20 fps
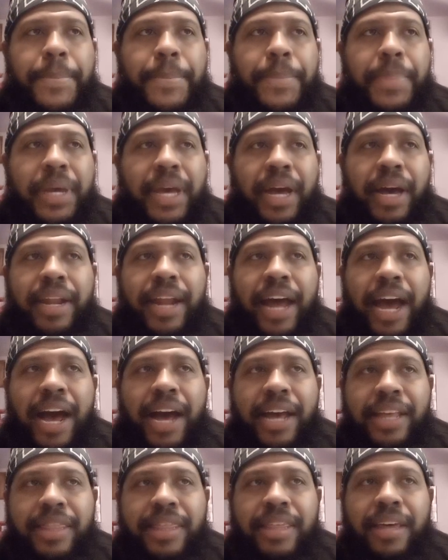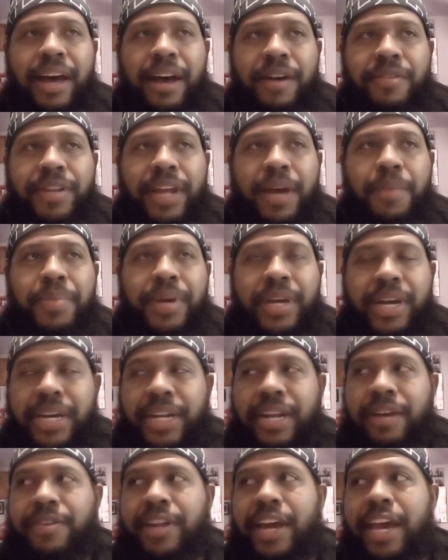because I was like
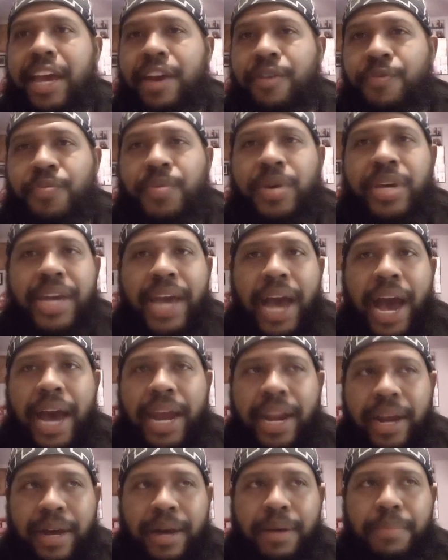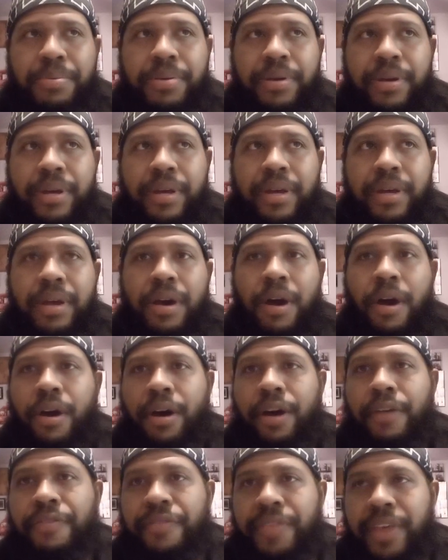if we got up
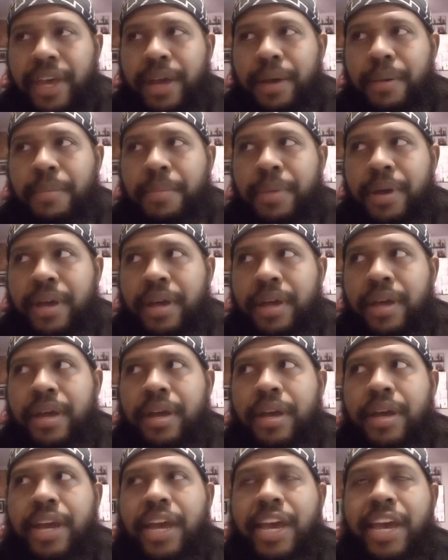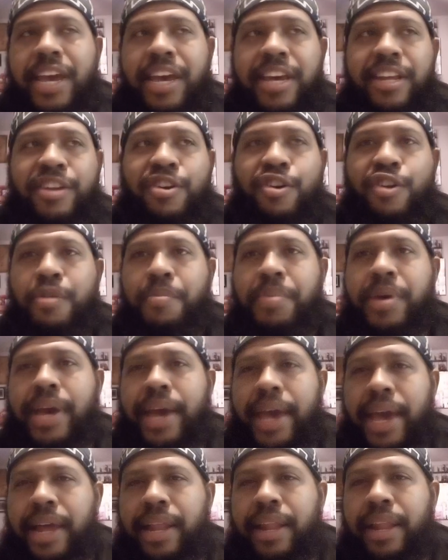on them, it's going to be a
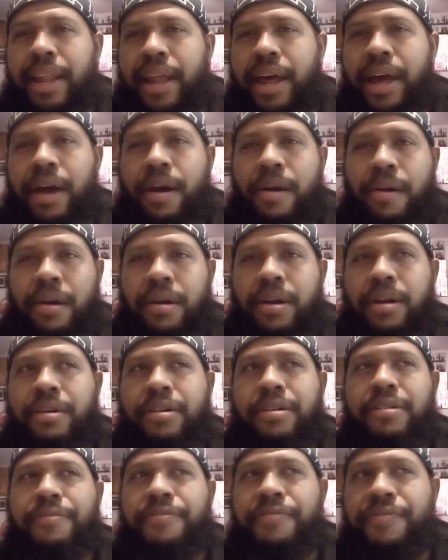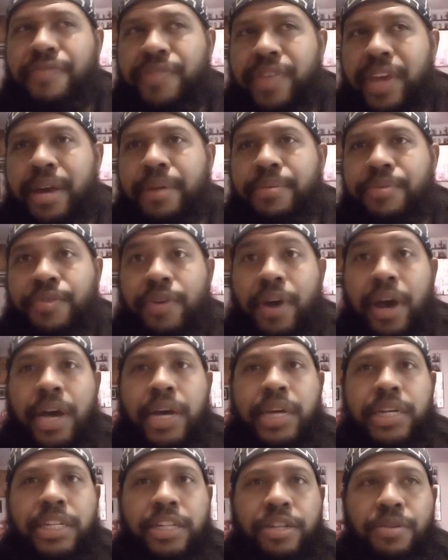hell of a lot harder of them
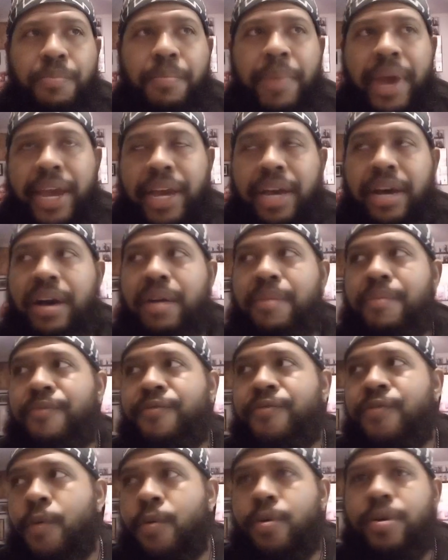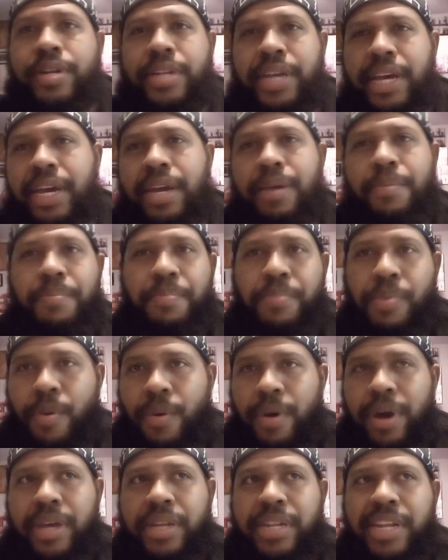trying to make up 14
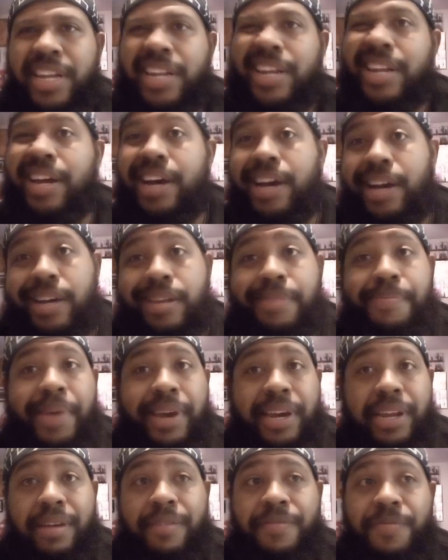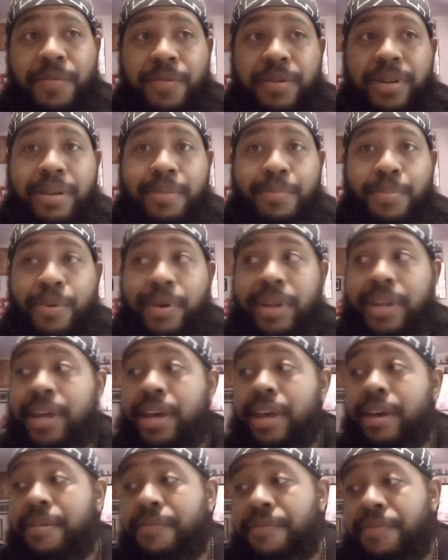points than us making up 14 points.
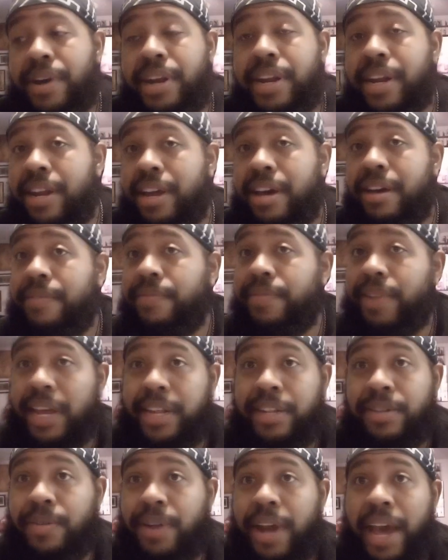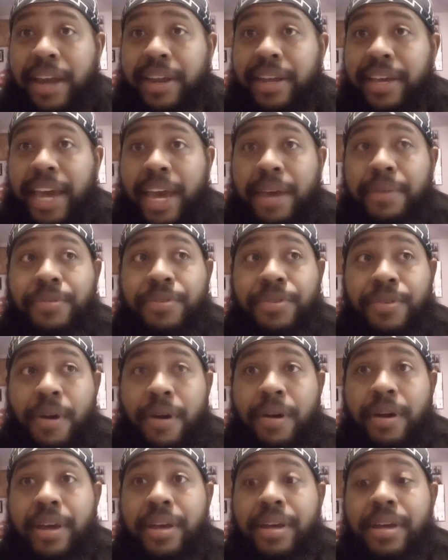Funny enough, that's sort of how the game
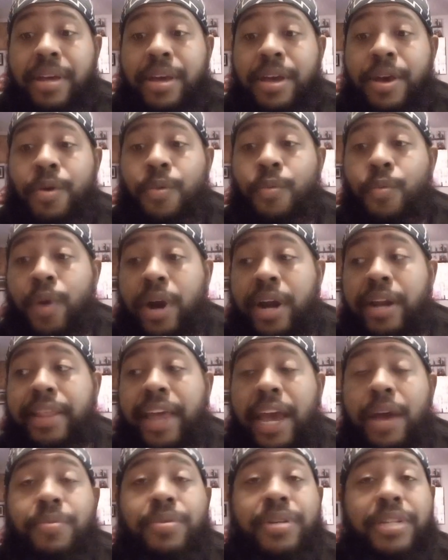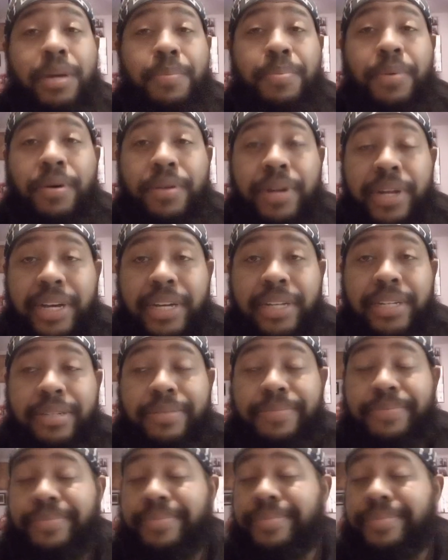started, where they was up on us.